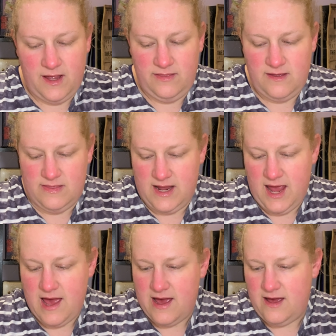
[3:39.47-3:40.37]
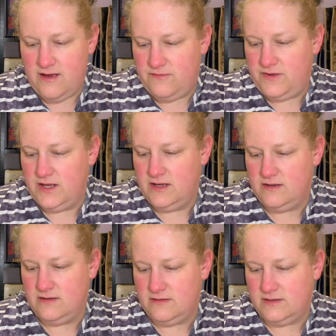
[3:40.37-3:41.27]
And then they have,
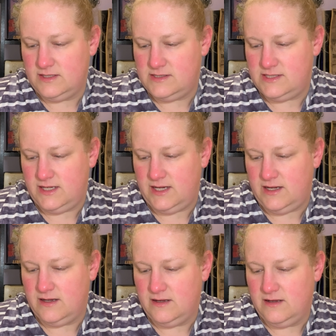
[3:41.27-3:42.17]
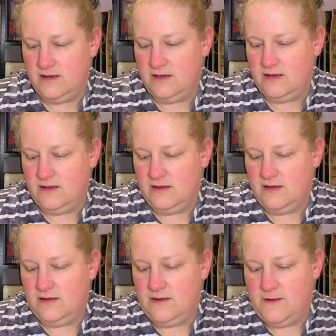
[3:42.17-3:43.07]
let's see,
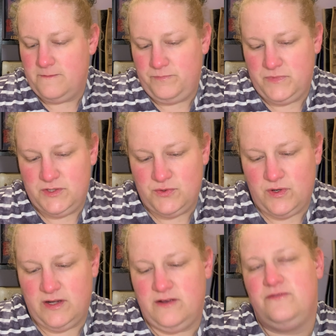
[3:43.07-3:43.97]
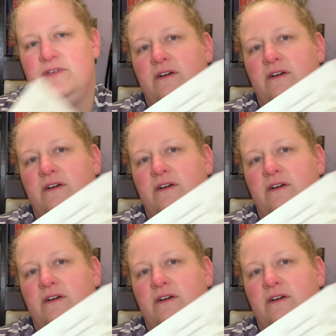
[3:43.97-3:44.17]
sort of